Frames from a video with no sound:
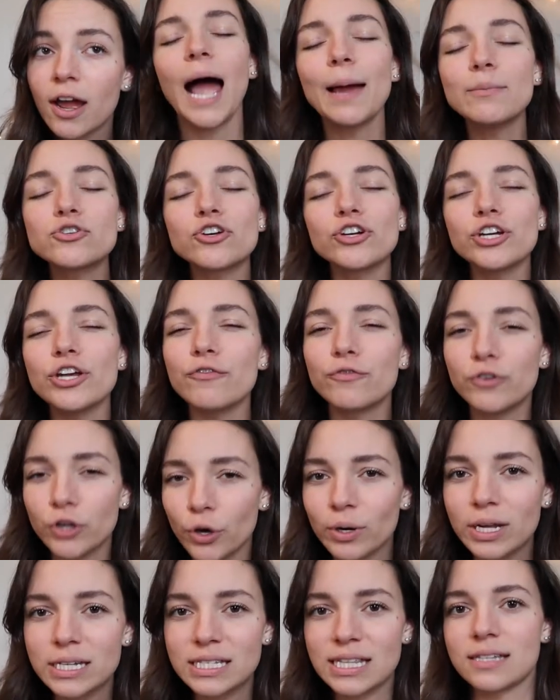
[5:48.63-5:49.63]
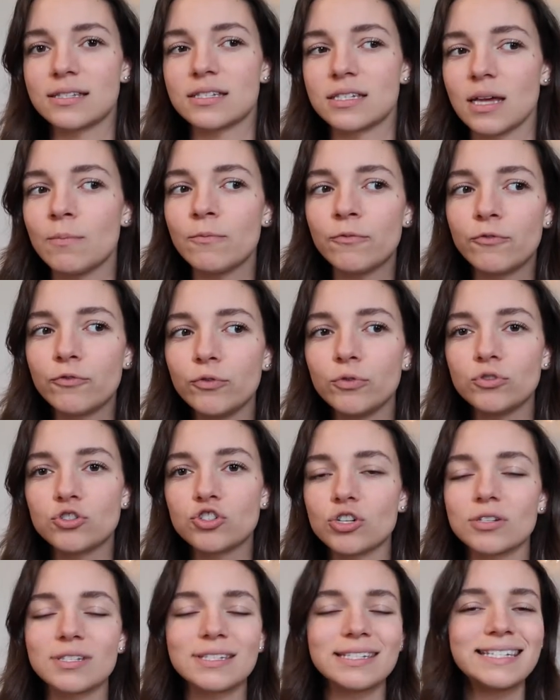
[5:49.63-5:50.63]
I'm sure you've noticed that some foods
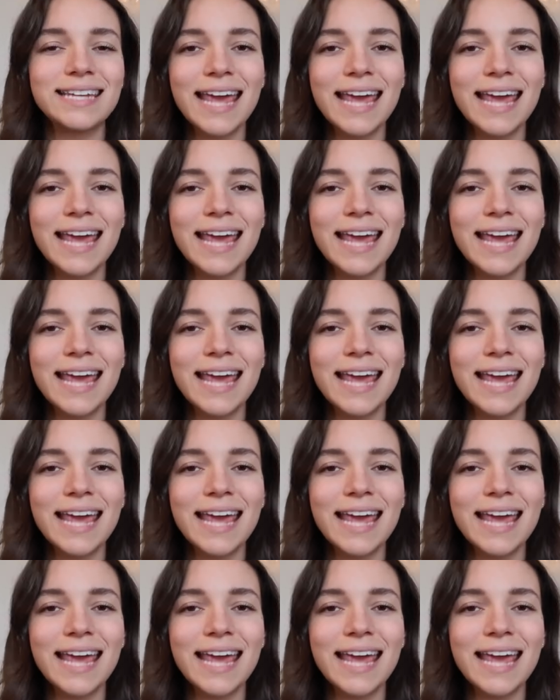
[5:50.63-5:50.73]
just